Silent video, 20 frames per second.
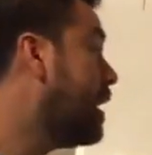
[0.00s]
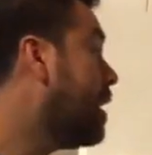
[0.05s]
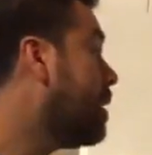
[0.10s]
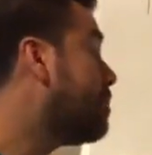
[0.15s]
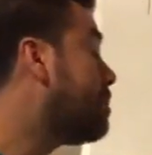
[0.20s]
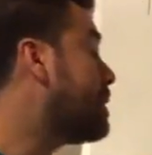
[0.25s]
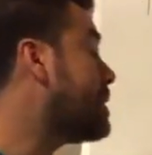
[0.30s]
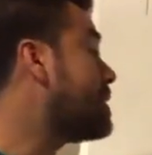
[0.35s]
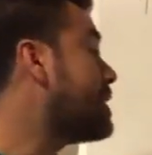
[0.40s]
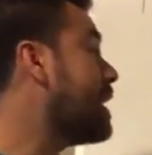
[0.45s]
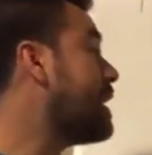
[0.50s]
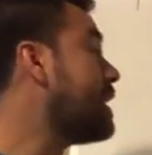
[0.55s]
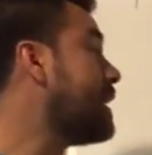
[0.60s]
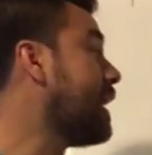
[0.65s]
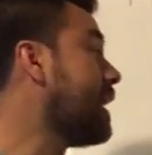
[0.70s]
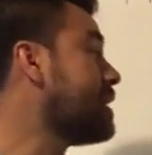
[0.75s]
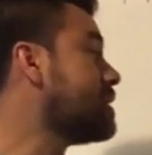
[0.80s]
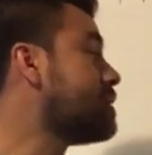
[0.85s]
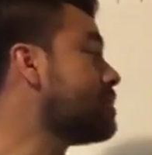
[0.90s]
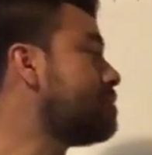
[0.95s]
But then he
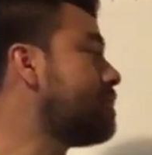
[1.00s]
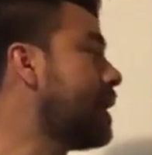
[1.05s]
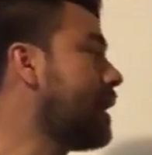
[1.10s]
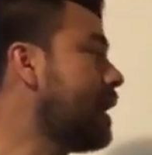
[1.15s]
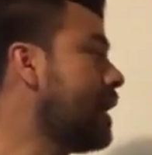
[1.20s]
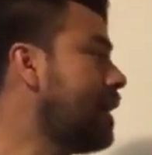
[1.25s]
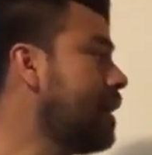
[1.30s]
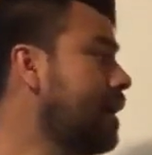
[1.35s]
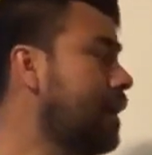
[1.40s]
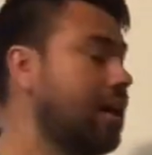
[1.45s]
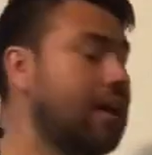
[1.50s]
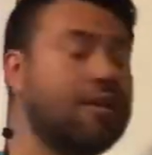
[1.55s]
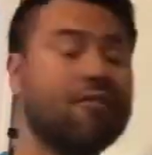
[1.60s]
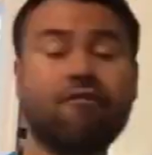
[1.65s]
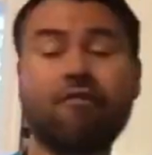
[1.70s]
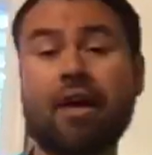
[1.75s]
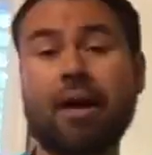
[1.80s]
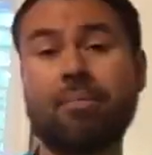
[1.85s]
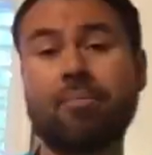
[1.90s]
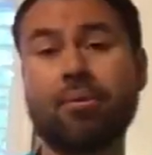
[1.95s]
has to pay
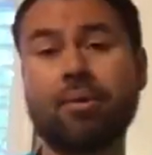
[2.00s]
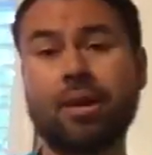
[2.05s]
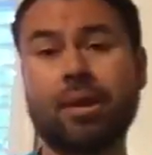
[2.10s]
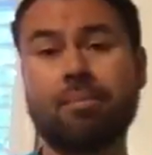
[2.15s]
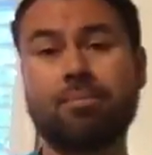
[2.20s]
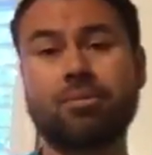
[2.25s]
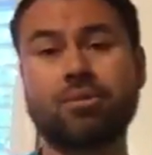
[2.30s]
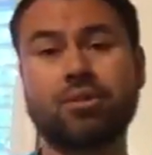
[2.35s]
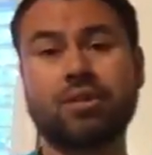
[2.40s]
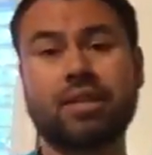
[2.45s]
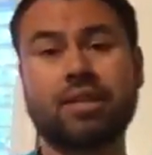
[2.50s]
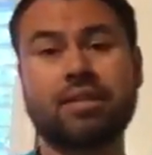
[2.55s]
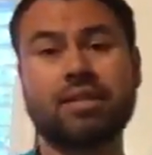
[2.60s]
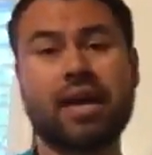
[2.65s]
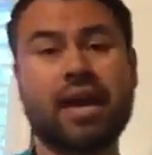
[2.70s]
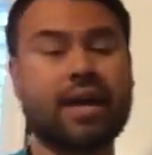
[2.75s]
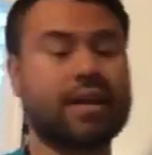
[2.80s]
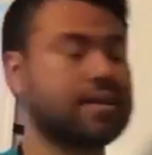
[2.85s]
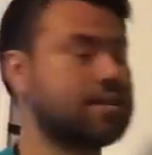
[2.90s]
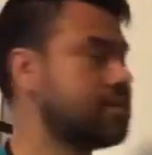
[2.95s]
5.8%
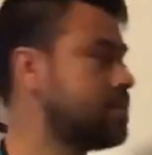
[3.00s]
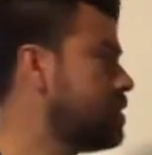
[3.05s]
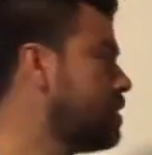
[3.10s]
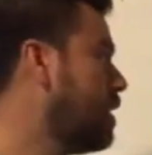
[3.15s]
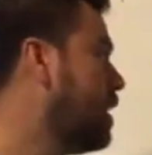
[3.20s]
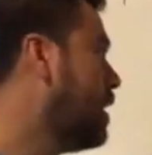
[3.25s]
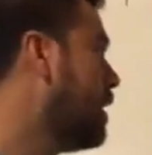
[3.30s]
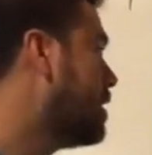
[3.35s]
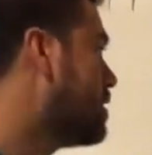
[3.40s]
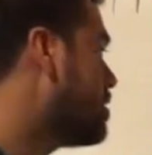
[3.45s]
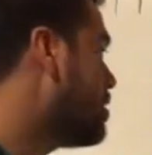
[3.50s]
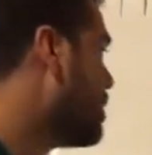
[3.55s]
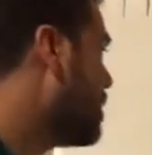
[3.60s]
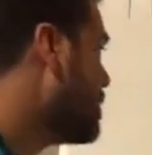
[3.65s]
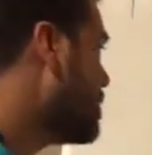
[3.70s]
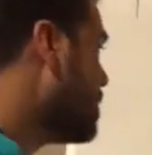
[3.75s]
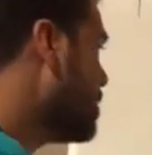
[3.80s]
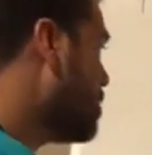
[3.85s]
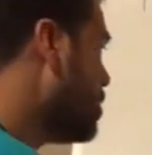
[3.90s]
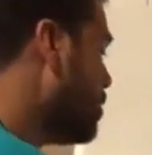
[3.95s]
tax. So this
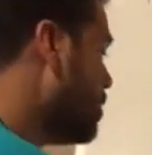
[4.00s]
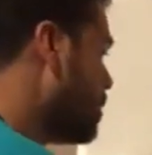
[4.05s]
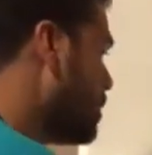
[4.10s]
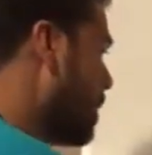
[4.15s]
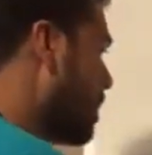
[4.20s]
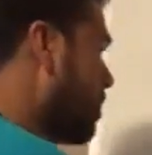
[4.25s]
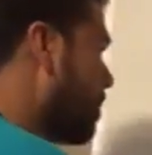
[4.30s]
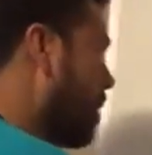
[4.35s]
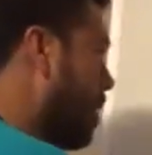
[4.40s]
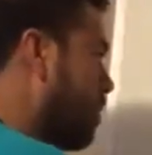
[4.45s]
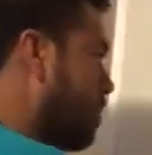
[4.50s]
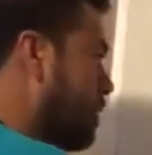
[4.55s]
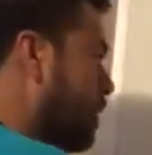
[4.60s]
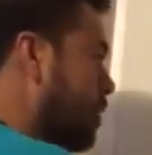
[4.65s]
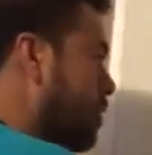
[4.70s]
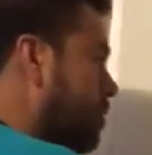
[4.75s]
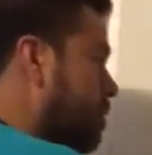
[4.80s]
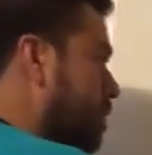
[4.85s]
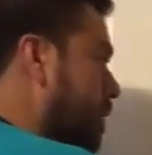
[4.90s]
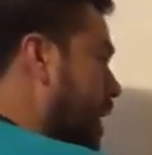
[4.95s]
is a two-step problem
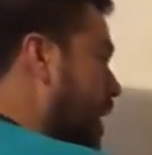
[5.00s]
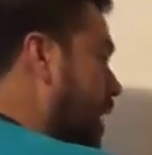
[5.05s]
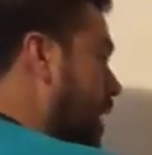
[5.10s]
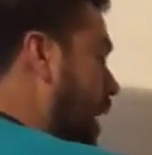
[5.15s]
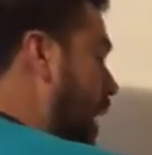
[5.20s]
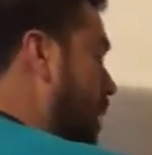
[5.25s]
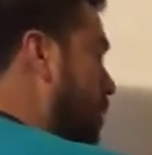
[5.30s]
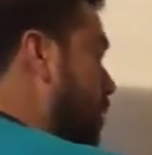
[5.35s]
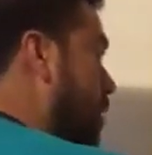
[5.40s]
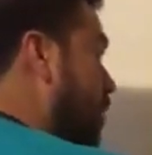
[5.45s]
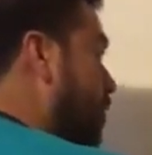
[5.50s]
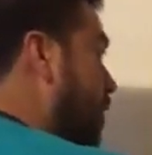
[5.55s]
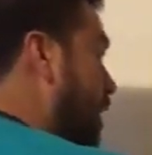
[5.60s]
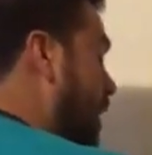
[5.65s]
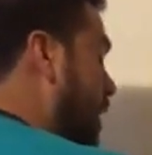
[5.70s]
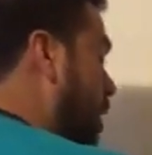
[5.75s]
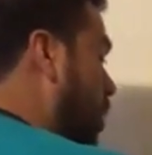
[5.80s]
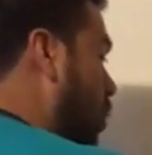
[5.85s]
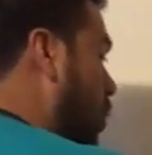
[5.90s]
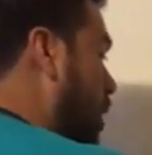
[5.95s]
here. I'm going to find
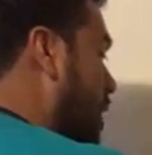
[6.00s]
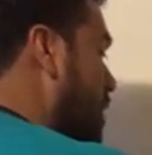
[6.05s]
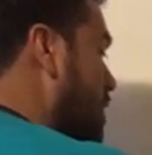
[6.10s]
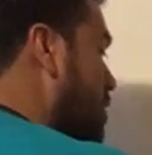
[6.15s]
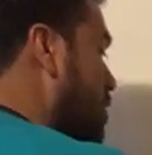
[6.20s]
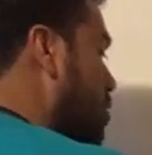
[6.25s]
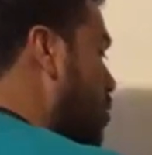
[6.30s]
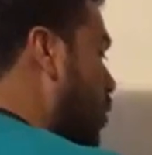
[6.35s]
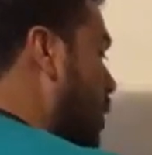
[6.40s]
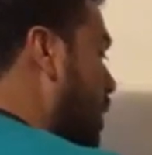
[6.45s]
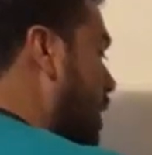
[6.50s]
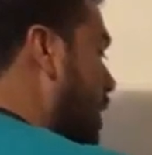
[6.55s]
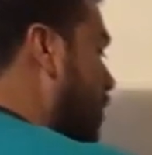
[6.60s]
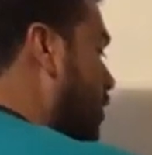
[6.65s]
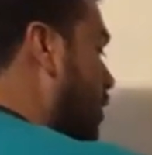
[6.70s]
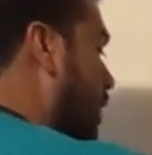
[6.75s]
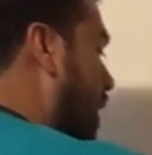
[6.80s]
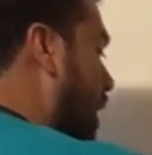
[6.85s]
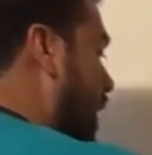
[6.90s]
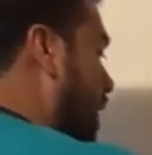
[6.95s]
out what is
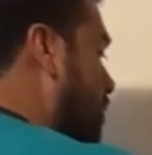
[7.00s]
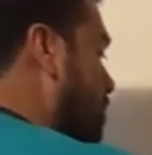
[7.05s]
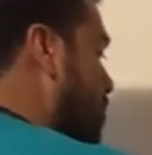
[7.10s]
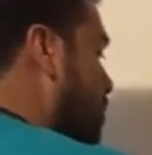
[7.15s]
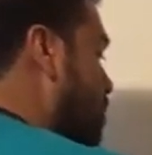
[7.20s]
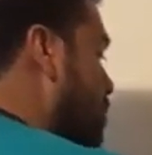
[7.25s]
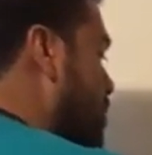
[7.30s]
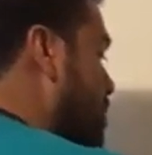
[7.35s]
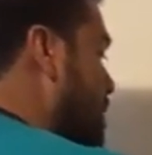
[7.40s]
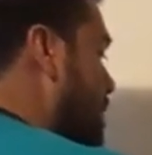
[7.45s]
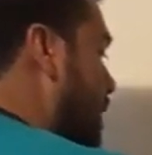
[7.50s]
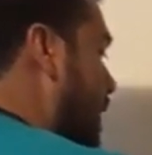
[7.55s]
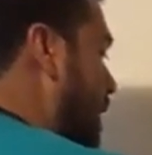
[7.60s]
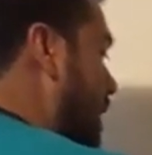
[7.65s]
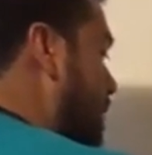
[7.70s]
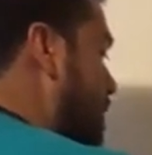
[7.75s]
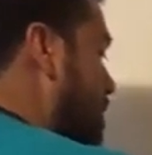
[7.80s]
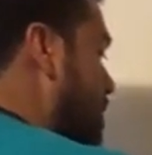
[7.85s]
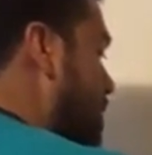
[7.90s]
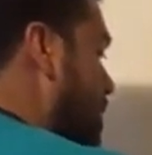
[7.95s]

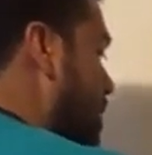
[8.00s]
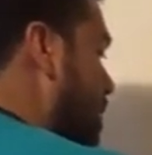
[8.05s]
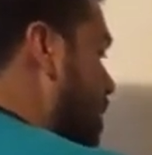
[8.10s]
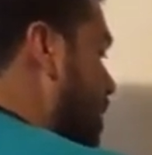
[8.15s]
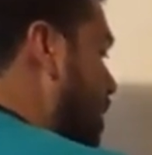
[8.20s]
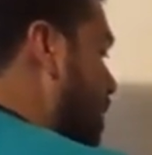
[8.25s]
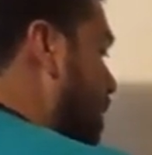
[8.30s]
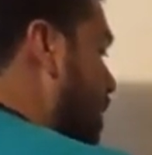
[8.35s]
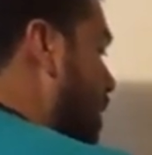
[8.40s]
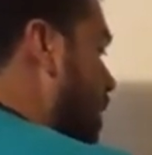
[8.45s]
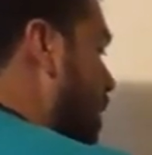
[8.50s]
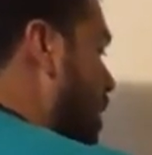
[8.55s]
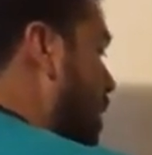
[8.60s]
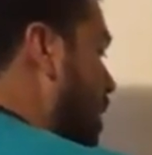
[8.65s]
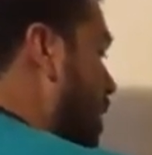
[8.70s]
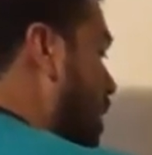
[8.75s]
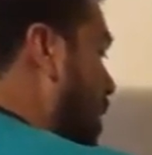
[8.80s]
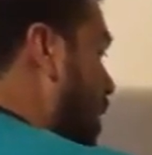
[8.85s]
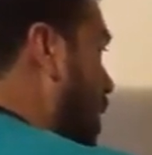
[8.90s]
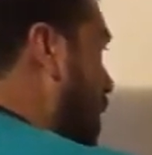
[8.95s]
25%
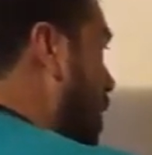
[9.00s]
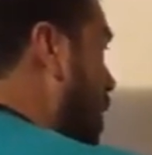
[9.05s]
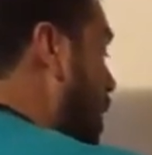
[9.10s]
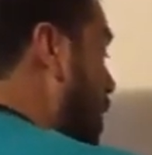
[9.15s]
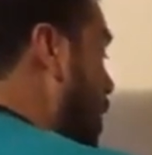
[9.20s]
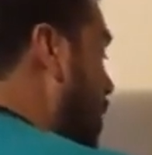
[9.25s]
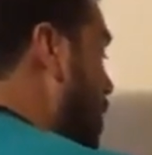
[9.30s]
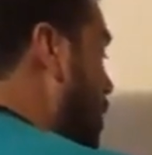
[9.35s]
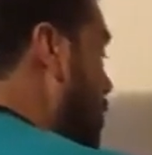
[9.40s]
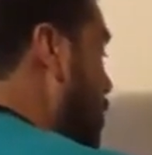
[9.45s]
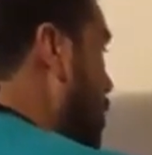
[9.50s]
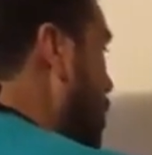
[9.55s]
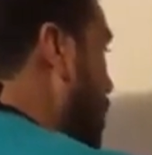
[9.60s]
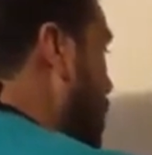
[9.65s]
of